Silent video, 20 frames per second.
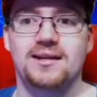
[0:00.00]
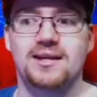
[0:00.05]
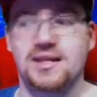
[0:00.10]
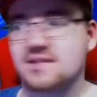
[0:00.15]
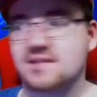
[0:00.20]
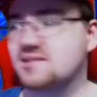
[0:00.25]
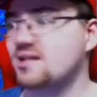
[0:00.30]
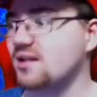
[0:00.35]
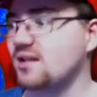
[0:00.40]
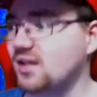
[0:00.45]

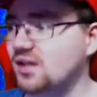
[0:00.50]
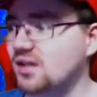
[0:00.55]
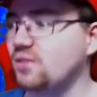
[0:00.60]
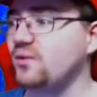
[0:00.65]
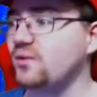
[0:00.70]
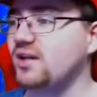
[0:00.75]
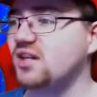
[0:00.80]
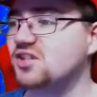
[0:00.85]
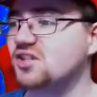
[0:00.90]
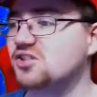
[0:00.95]
yes,
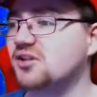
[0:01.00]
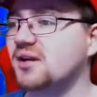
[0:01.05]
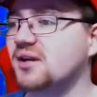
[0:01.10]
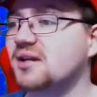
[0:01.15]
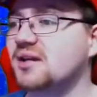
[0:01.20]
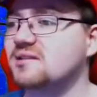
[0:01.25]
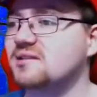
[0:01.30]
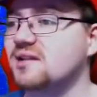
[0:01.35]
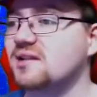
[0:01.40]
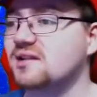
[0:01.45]
another winning
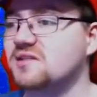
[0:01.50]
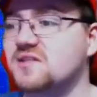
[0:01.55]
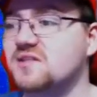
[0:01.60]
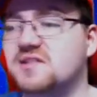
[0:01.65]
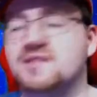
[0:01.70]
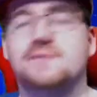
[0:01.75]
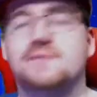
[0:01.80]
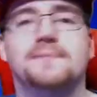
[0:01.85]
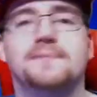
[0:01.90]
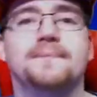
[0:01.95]
streak. So that's
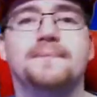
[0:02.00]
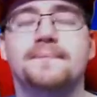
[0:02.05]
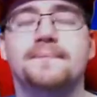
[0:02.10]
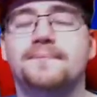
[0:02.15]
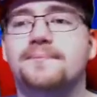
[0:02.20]
awesome.